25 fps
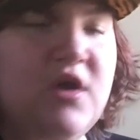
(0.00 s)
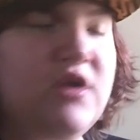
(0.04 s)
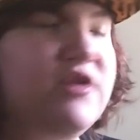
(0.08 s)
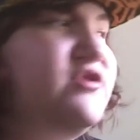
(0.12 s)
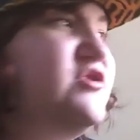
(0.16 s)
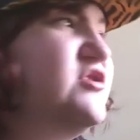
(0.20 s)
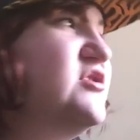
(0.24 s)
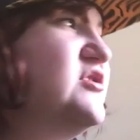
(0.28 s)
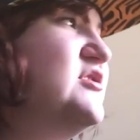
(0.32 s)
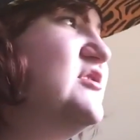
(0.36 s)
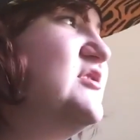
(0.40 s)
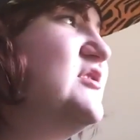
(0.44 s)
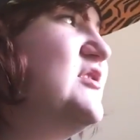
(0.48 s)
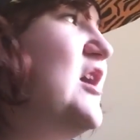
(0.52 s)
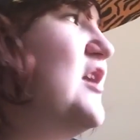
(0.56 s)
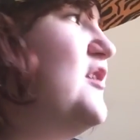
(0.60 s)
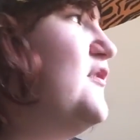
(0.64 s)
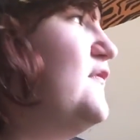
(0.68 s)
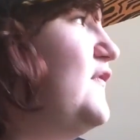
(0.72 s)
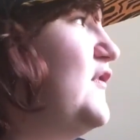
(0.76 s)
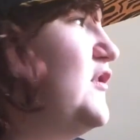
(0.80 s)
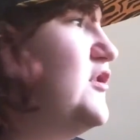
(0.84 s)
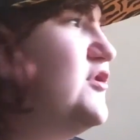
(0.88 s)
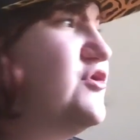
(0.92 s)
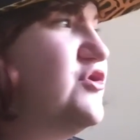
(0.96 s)
Just it's kind
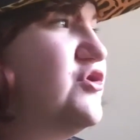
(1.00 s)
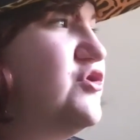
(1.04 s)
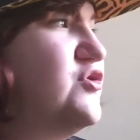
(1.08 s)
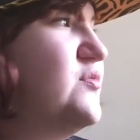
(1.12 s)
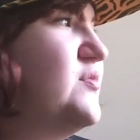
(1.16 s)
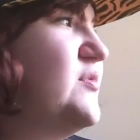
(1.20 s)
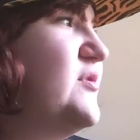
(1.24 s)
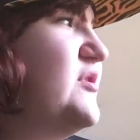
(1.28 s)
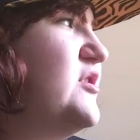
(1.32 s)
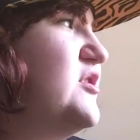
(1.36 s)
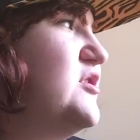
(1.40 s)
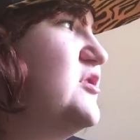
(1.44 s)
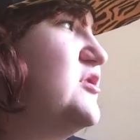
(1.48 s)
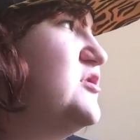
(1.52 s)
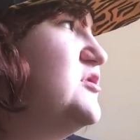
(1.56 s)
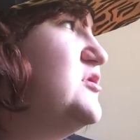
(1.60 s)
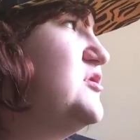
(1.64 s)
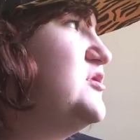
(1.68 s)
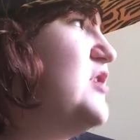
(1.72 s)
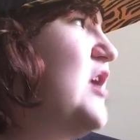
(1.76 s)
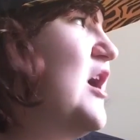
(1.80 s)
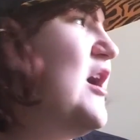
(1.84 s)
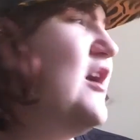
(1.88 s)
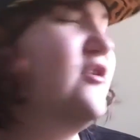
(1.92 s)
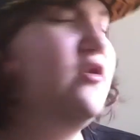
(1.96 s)
of hard too
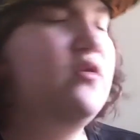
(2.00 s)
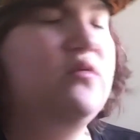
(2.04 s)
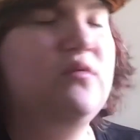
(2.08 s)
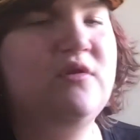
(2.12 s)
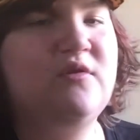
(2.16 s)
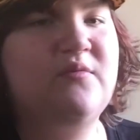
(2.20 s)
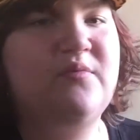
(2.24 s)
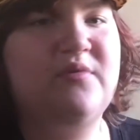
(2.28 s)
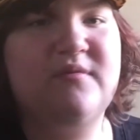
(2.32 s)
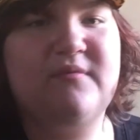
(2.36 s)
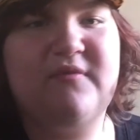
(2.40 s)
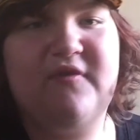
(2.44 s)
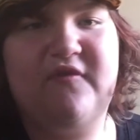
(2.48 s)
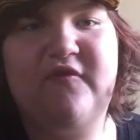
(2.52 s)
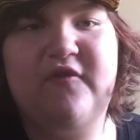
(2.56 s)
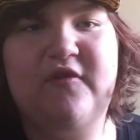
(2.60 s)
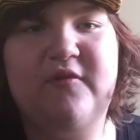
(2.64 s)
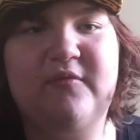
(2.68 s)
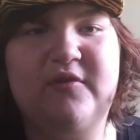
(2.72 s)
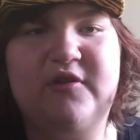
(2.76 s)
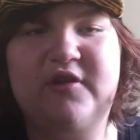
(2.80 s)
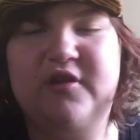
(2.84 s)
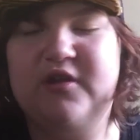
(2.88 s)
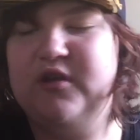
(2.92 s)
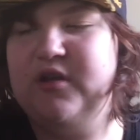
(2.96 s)
because I don't want to put my
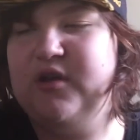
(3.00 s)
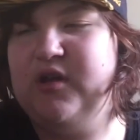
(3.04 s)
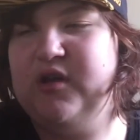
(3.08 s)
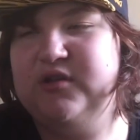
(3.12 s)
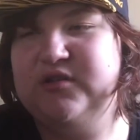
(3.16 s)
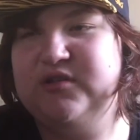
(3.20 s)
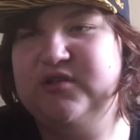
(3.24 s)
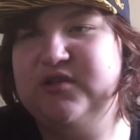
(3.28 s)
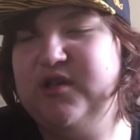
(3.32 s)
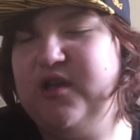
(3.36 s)
family